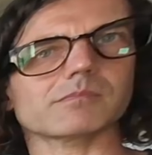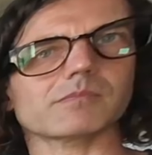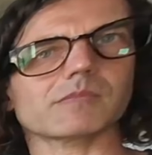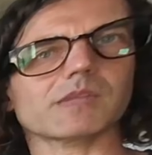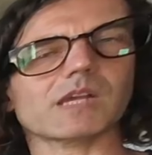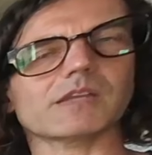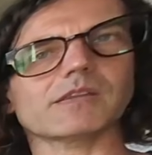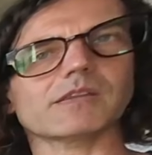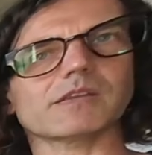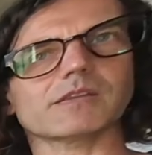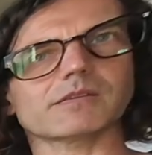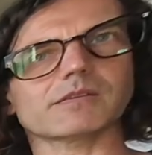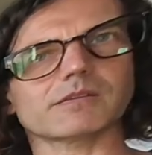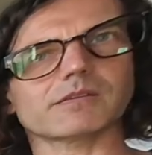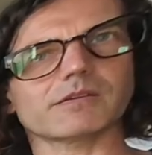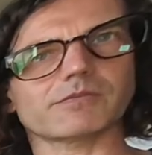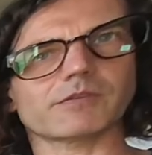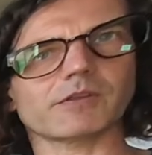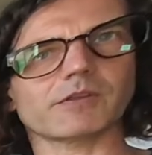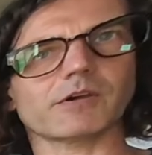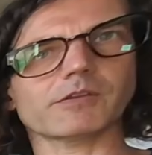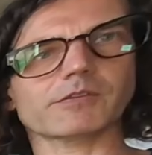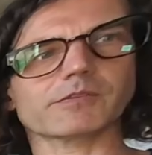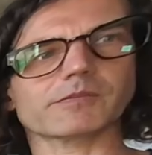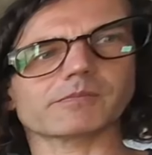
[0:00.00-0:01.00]
And then
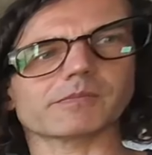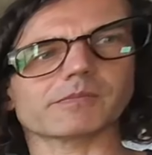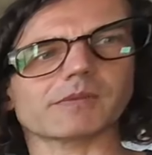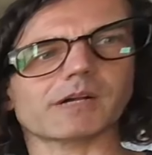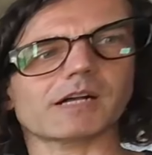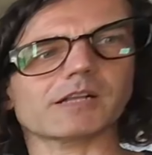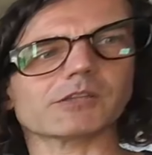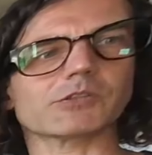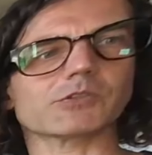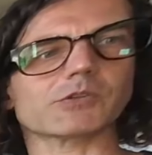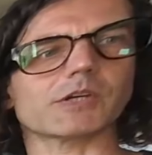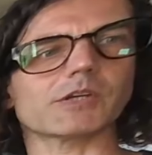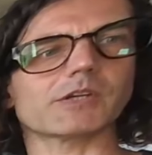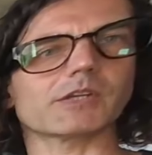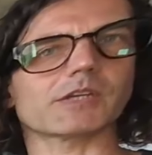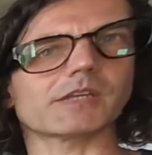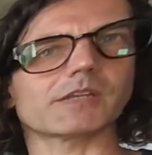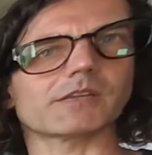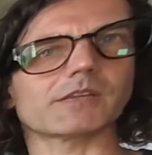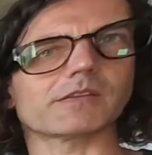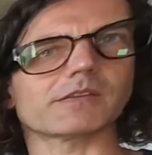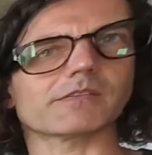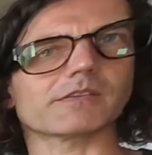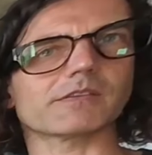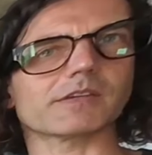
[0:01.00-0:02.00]
if not, I'll try again
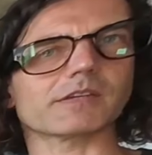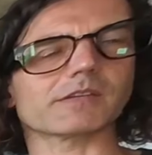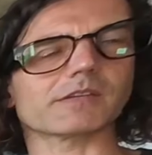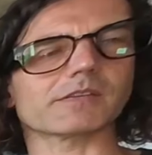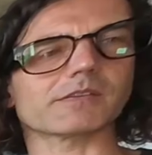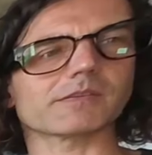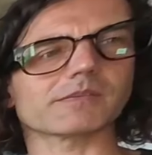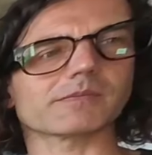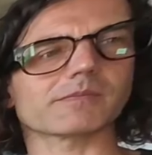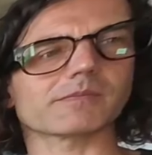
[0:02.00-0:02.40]
in a second.